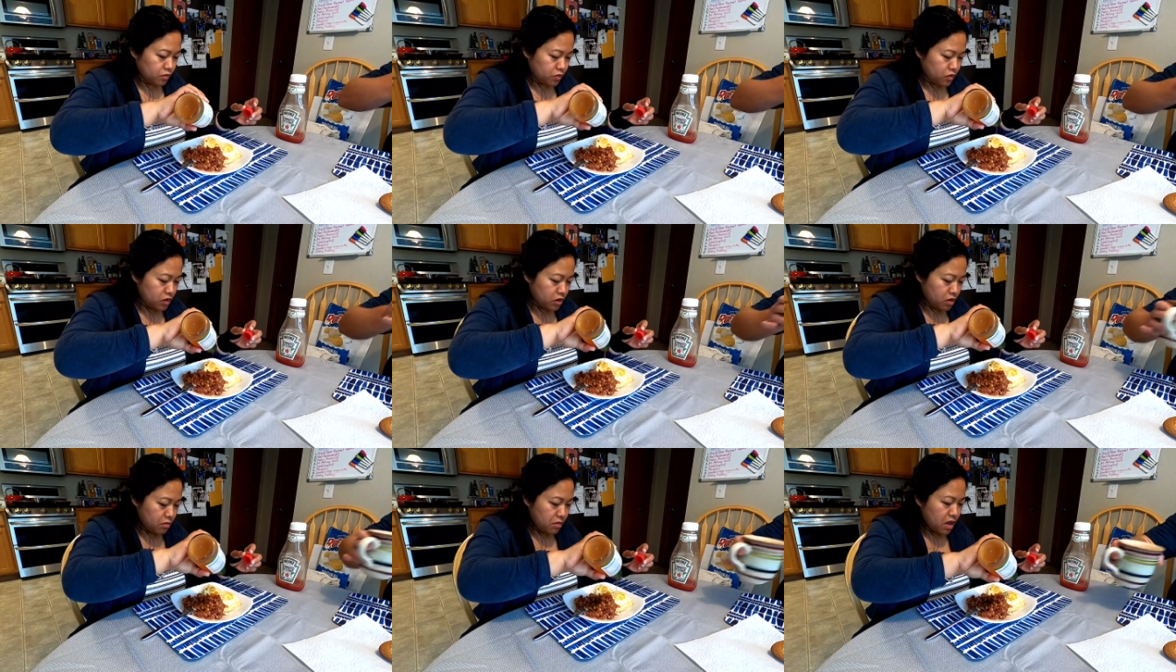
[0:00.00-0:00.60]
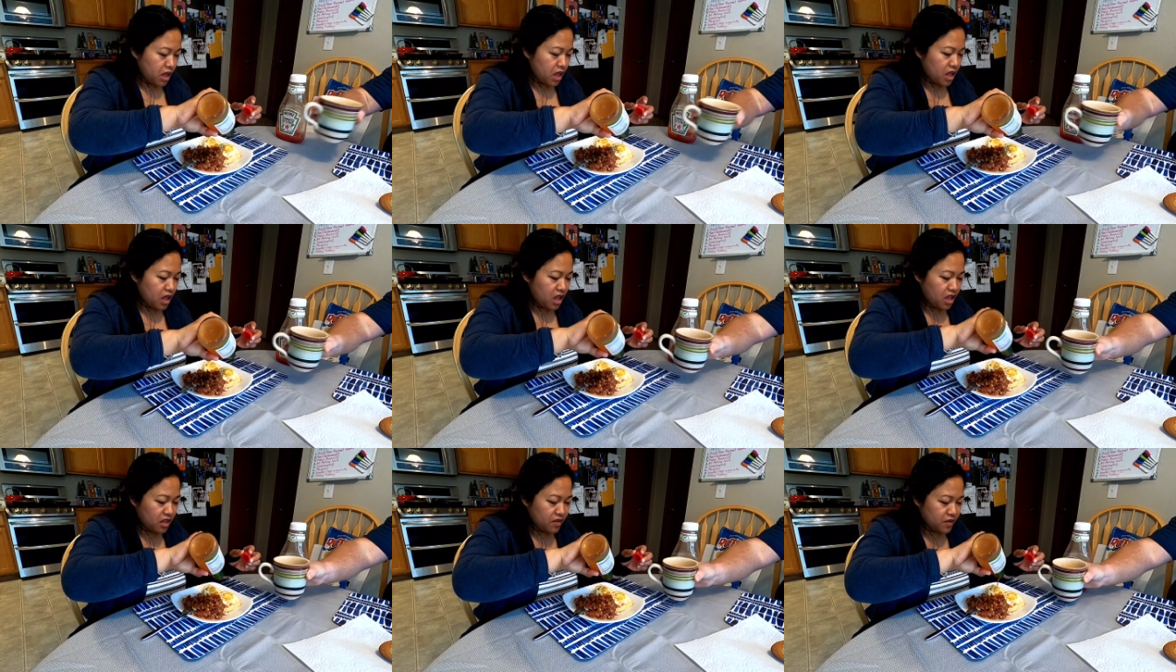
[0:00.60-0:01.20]
Put it in my
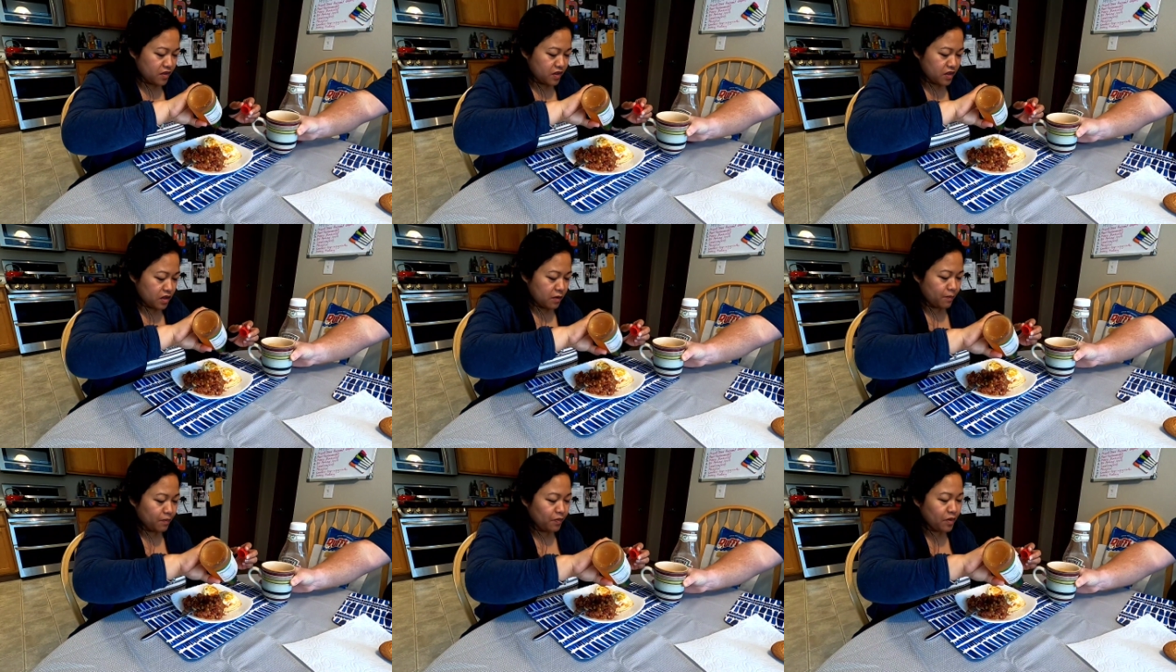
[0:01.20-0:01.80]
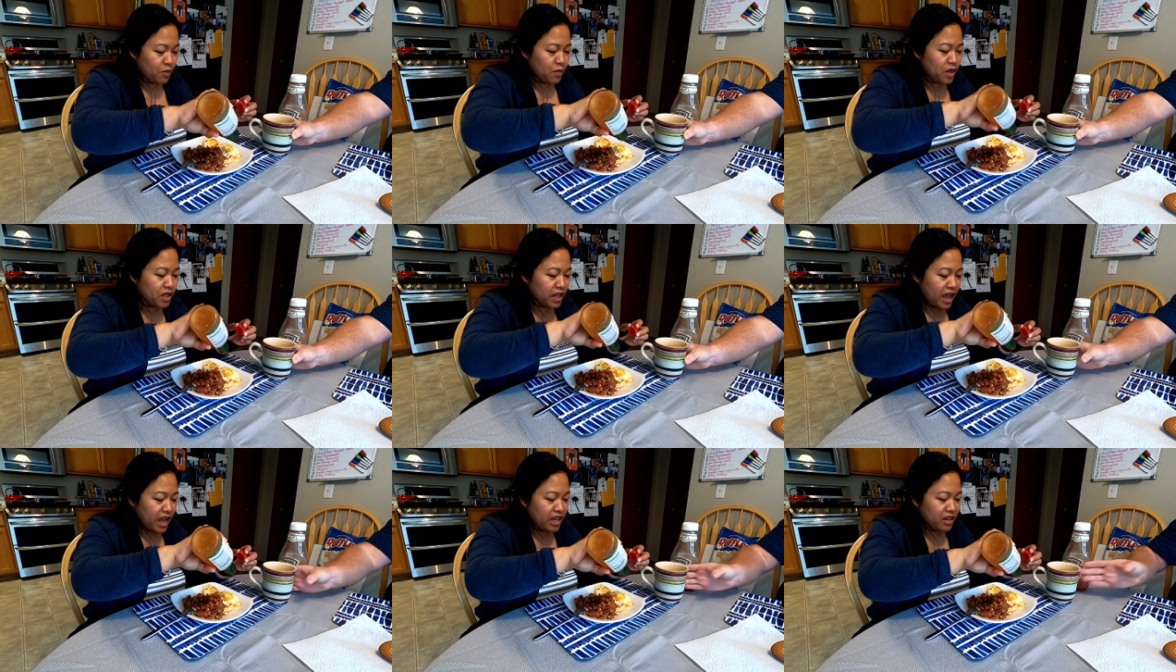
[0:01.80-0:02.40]
eggs.
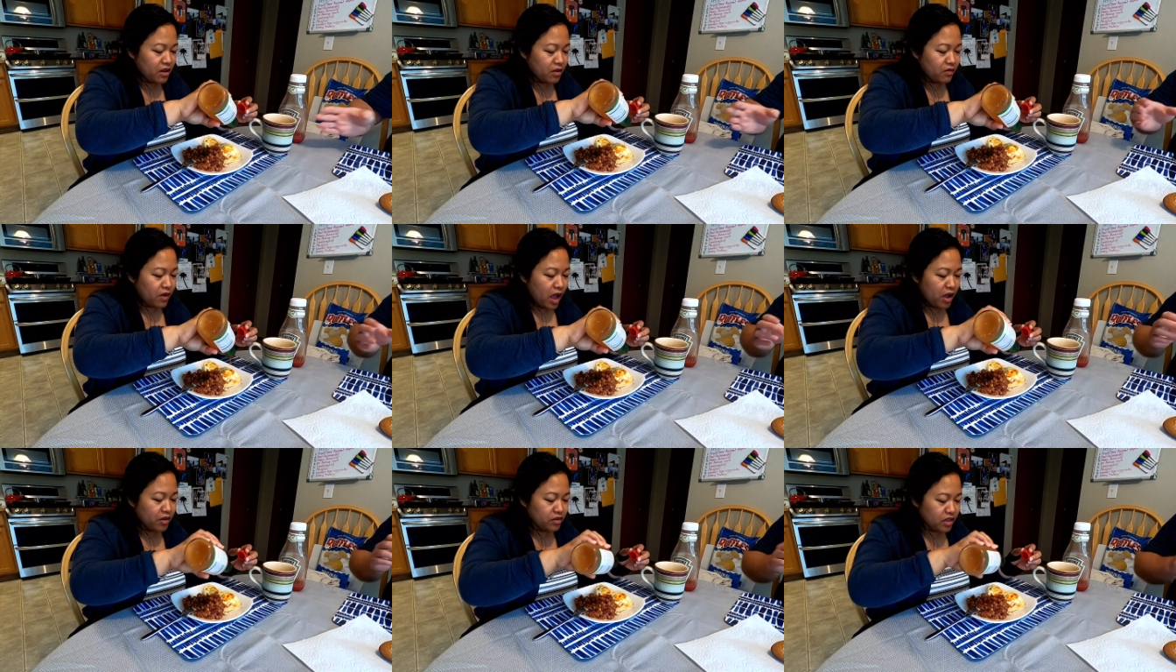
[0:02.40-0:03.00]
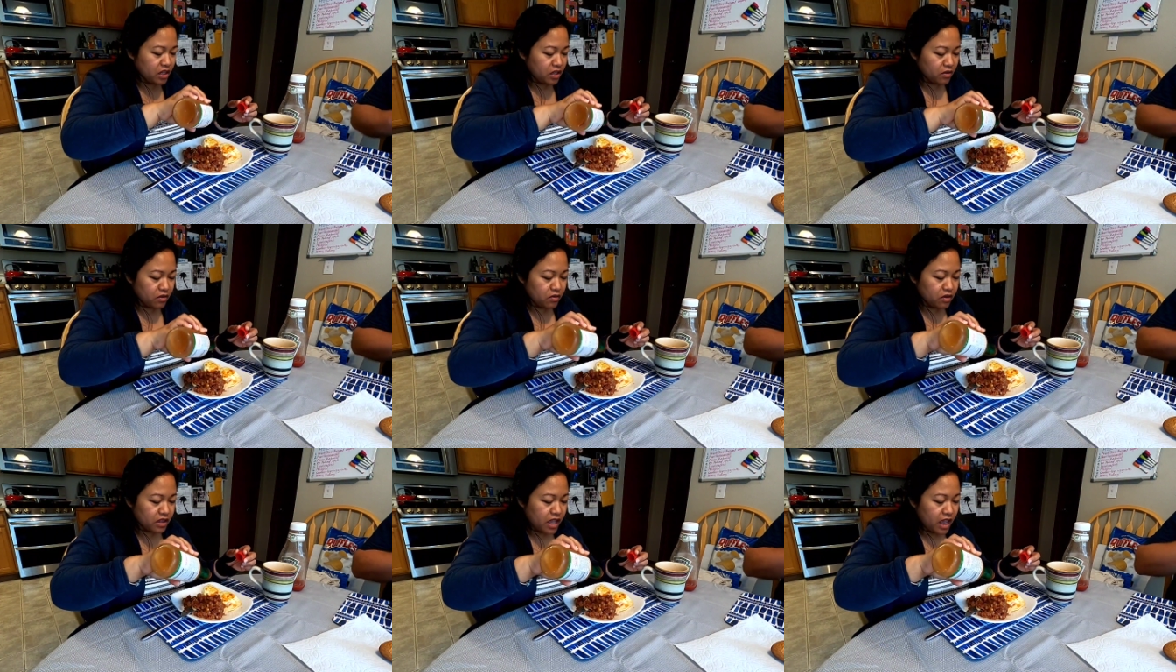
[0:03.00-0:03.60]
What kind of, how did you
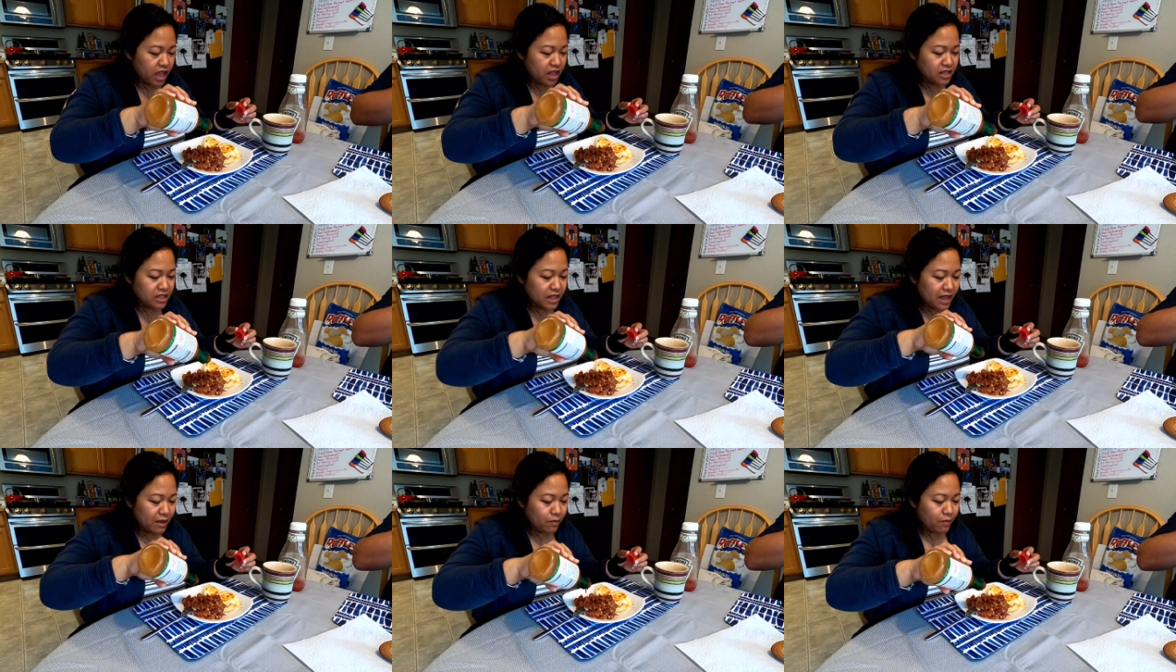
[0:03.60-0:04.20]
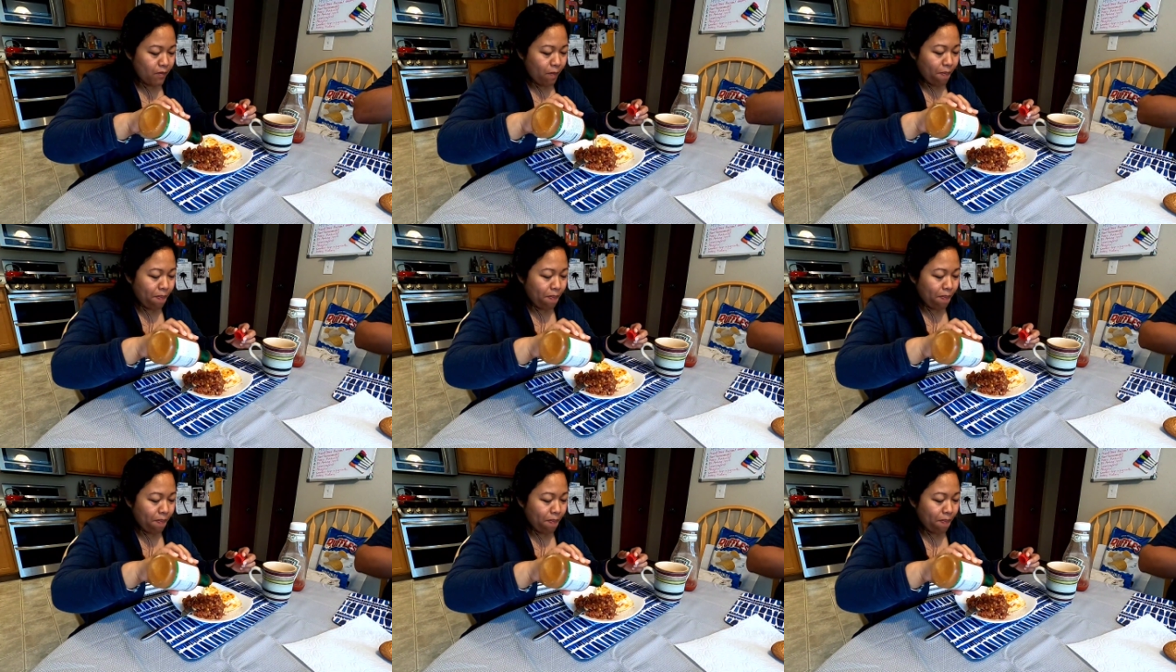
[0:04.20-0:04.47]
cook the eggs, lab?